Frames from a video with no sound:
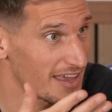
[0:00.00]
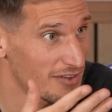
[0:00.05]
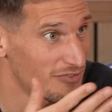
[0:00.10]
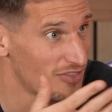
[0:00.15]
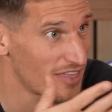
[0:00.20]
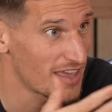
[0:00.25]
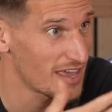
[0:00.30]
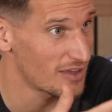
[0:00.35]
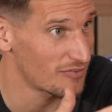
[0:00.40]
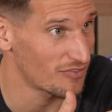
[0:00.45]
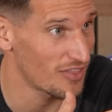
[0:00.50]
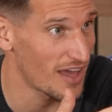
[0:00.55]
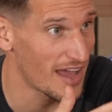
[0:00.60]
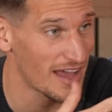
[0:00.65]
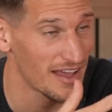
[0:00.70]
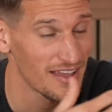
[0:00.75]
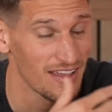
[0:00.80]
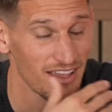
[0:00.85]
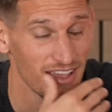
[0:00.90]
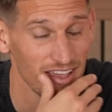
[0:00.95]
if
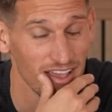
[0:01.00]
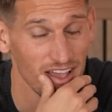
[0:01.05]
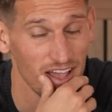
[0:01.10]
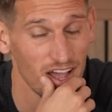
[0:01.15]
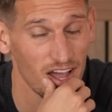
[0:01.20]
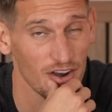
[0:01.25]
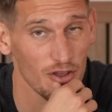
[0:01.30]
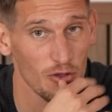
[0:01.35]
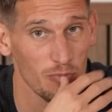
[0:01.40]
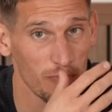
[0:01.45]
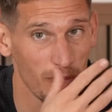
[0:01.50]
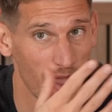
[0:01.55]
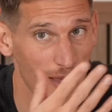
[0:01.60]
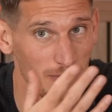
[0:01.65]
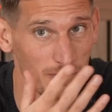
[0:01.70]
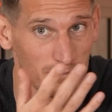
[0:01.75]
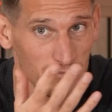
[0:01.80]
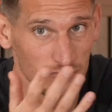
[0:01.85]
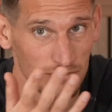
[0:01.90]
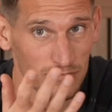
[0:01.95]
that. I know
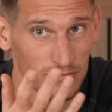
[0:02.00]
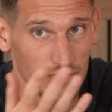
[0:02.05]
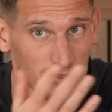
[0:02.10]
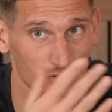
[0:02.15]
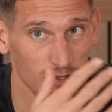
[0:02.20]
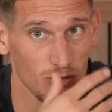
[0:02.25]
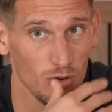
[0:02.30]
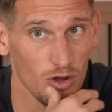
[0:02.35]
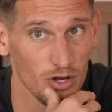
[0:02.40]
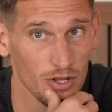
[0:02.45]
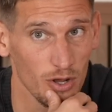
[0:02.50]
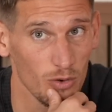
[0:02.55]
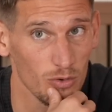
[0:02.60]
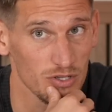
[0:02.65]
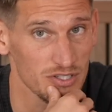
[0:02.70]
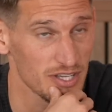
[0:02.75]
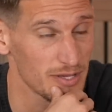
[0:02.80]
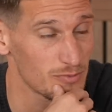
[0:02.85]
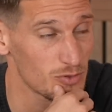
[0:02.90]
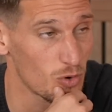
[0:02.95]
Pep Guardiola
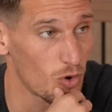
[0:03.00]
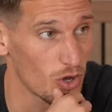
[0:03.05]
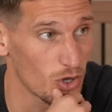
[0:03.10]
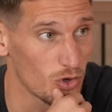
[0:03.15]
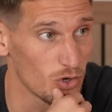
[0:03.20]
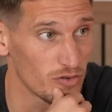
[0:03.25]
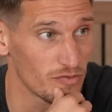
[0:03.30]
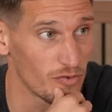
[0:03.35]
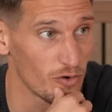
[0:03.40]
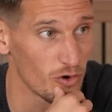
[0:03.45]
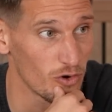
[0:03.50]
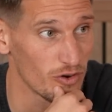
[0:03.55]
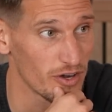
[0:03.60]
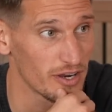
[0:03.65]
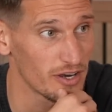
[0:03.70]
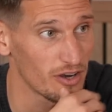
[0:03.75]
seems quite good for it.